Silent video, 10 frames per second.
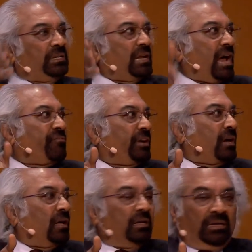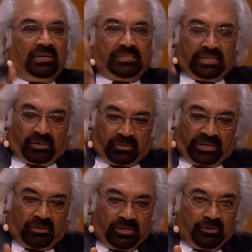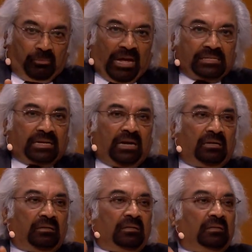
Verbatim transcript: Africa and say, oh, according to my standard,